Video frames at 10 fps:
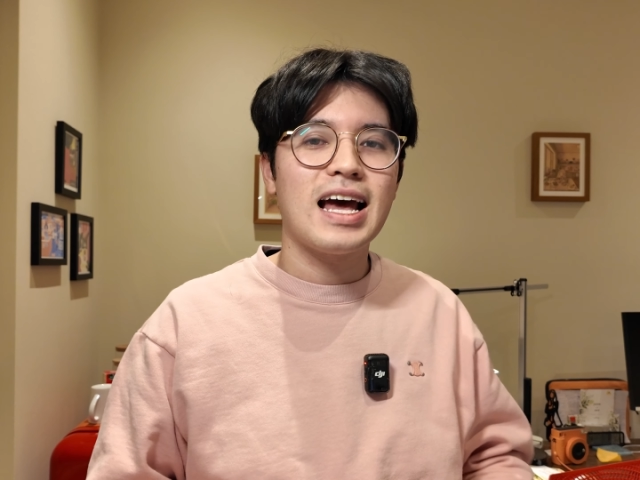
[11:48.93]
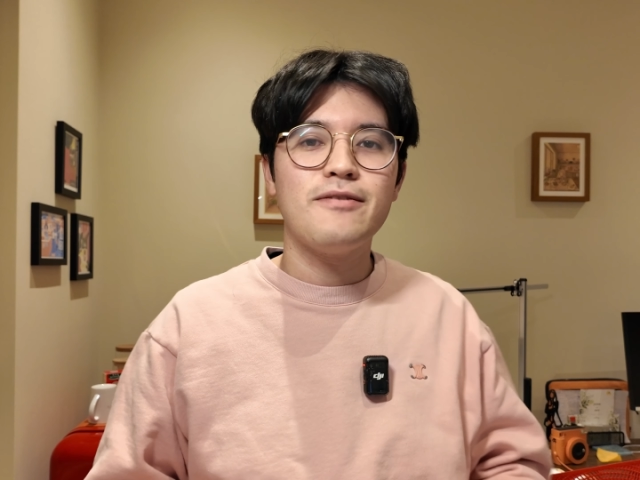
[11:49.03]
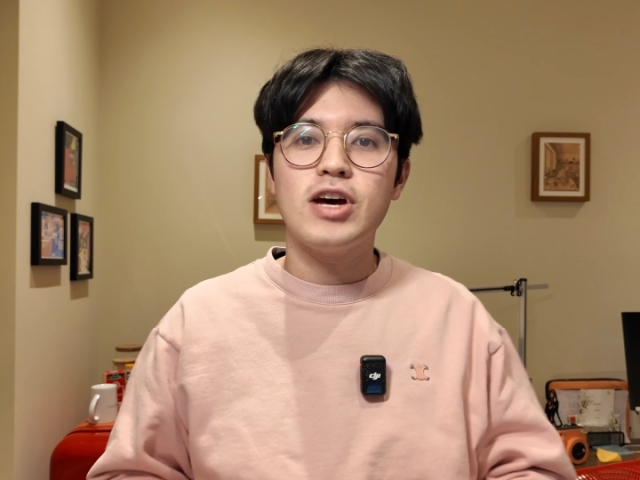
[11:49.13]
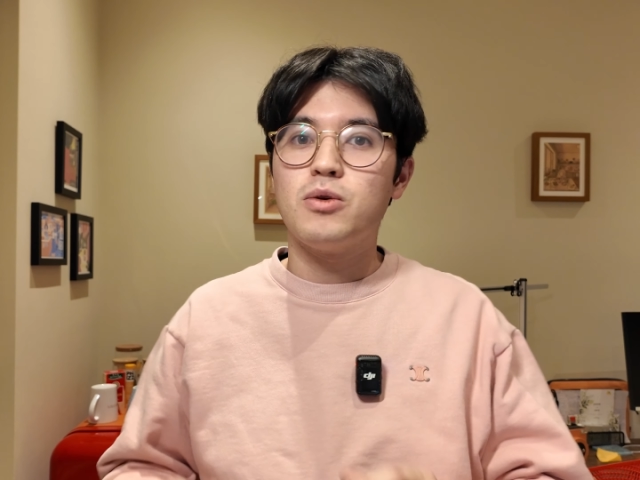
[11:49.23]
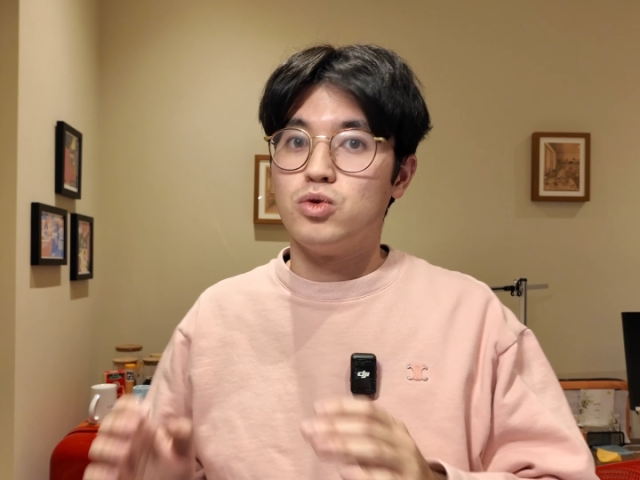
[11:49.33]

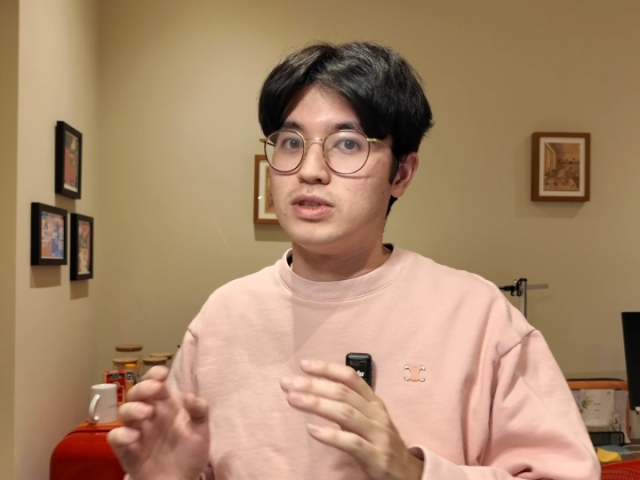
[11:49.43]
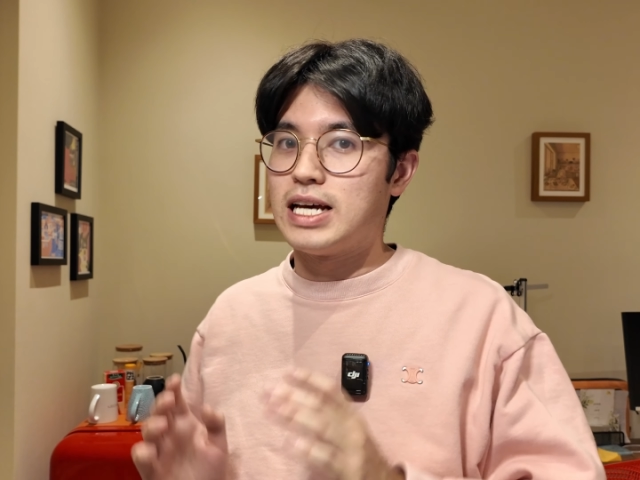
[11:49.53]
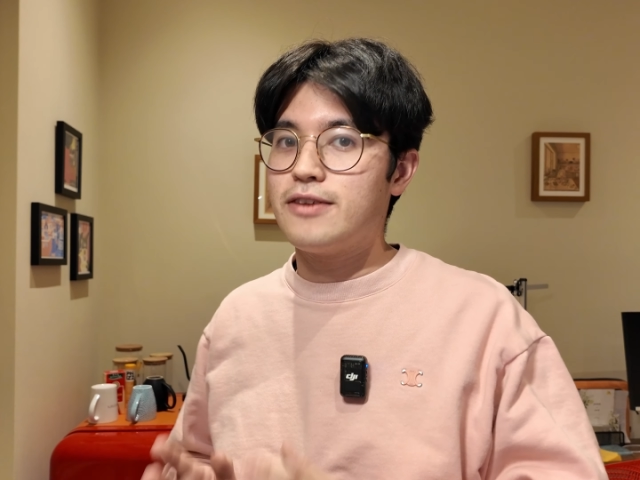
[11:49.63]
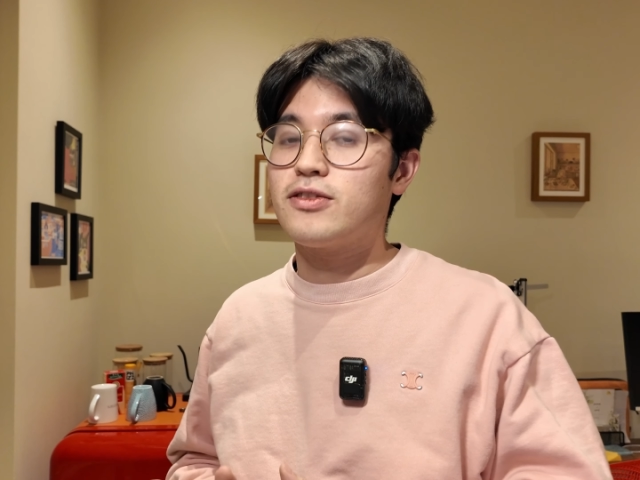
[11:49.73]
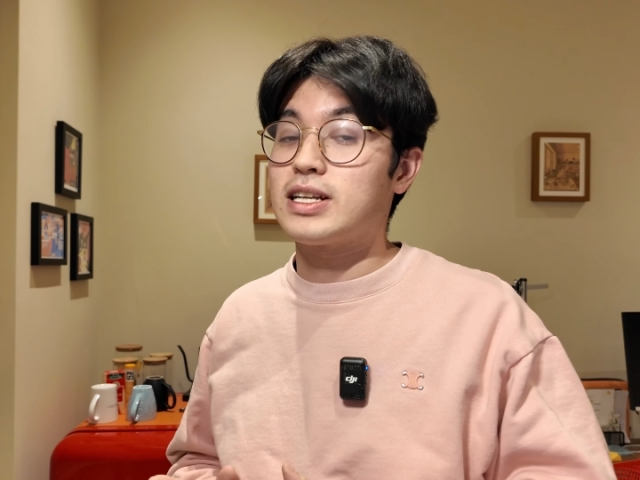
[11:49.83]
and they will
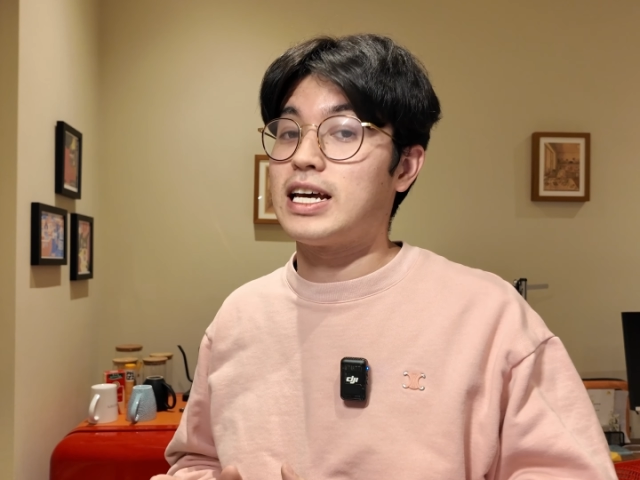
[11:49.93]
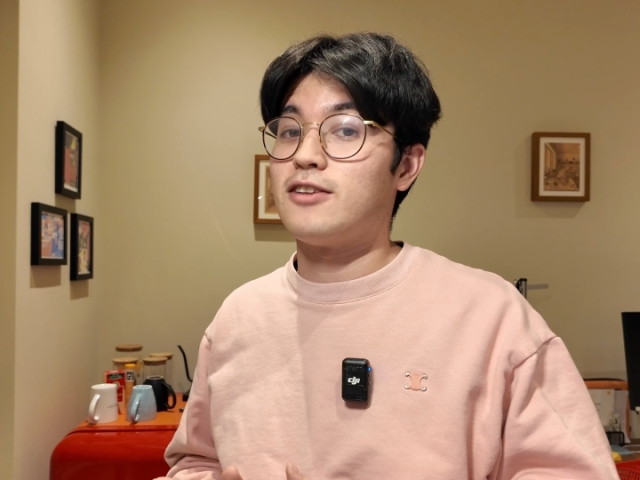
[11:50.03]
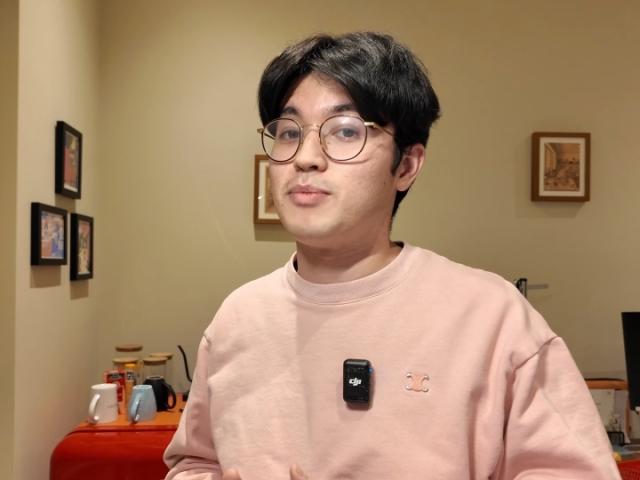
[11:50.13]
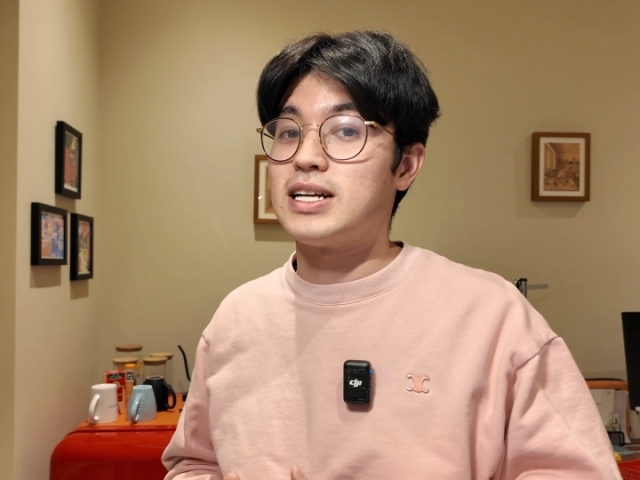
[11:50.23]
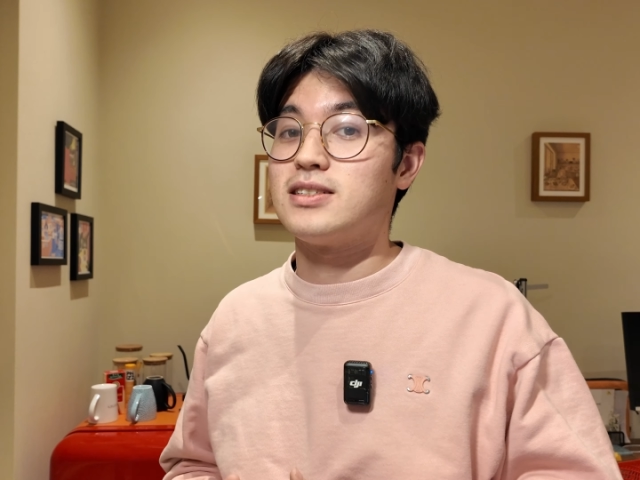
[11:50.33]
definitely
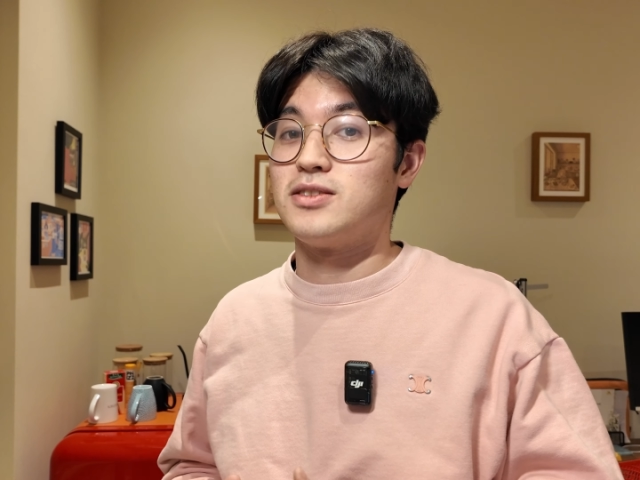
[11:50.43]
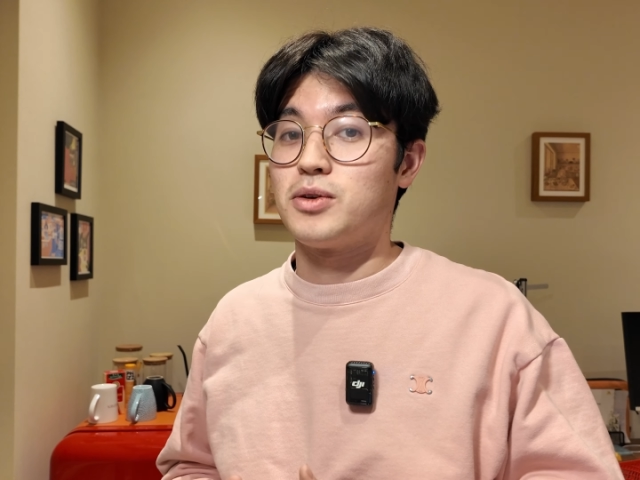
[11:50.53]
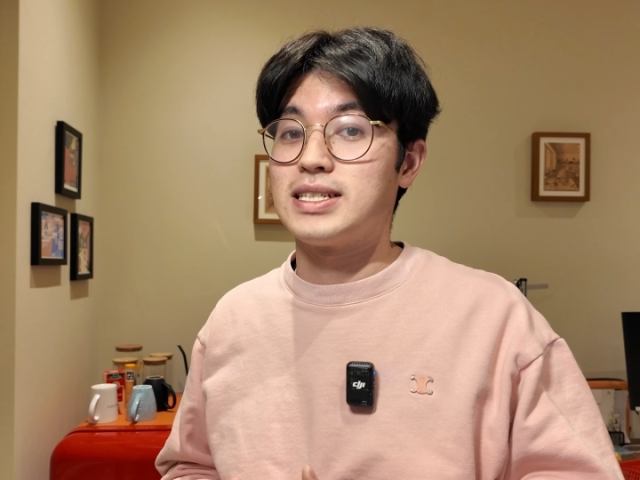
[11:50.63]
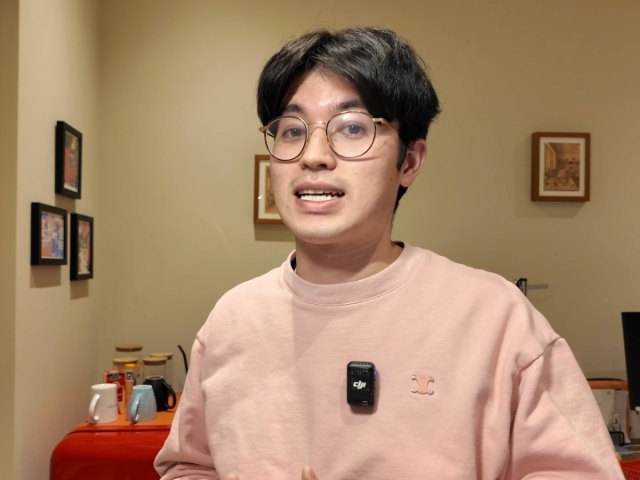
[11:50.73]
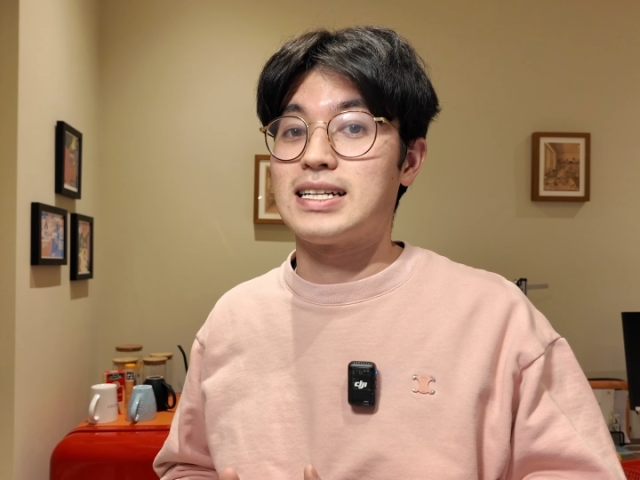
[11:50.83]
have better
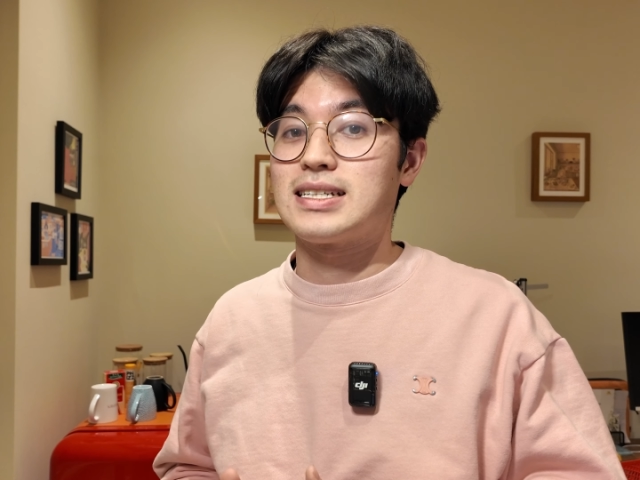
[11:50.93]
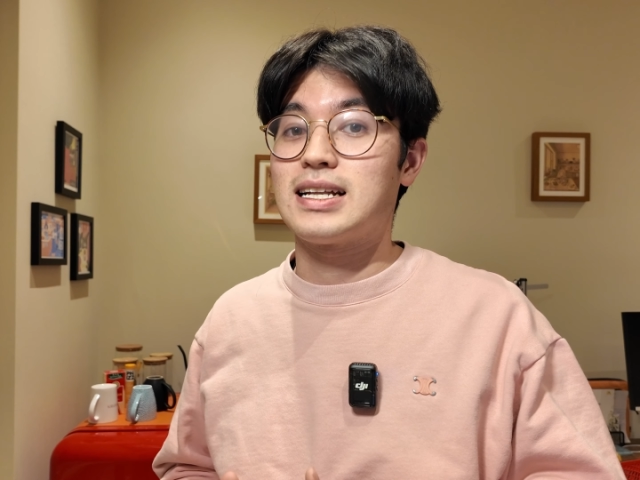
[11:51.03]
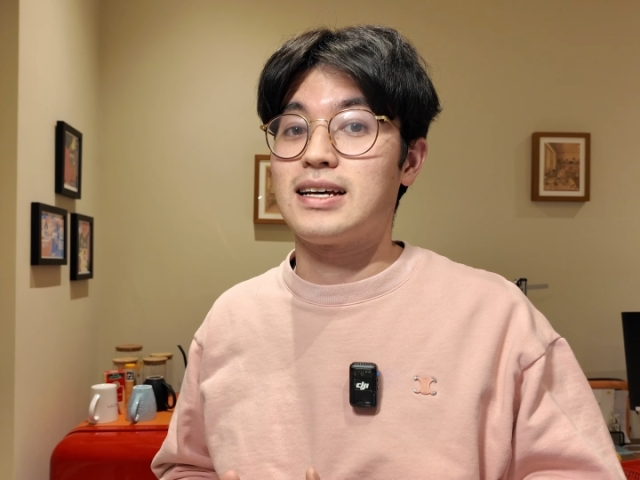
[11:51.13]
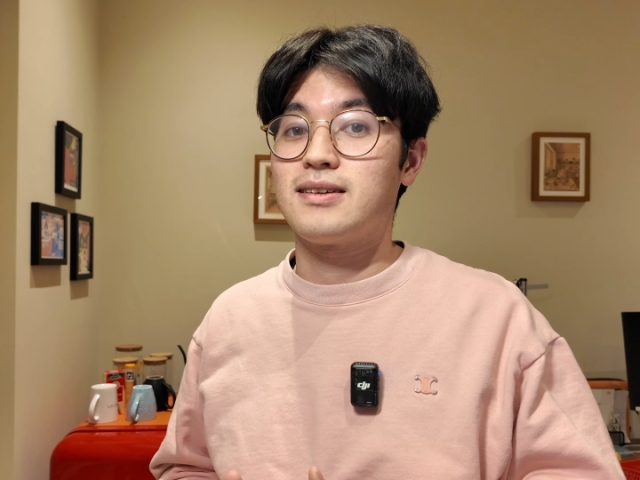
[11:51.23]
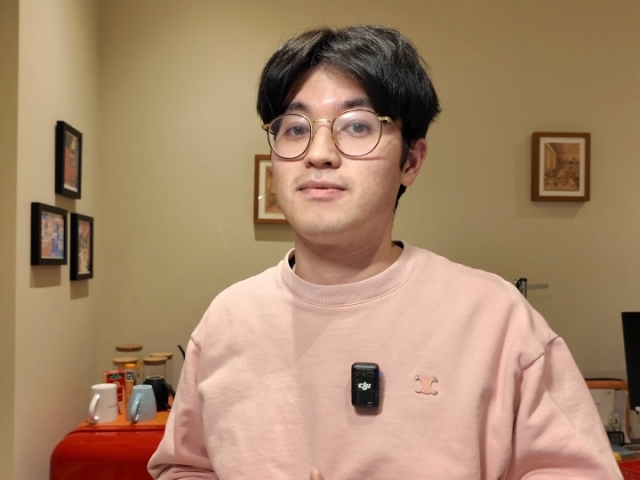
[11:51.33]
noise
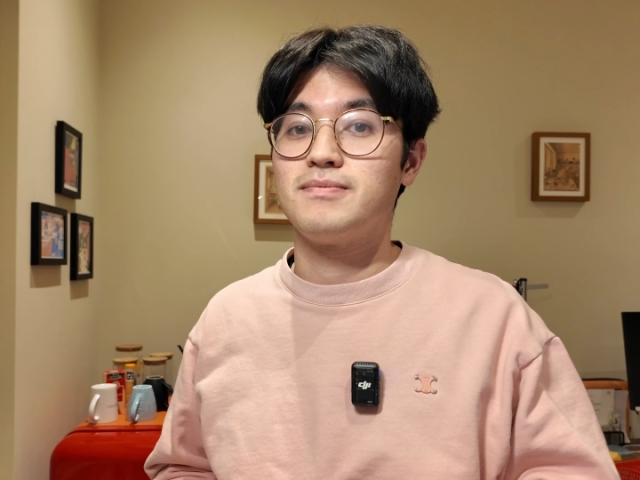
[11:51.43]
cancelling.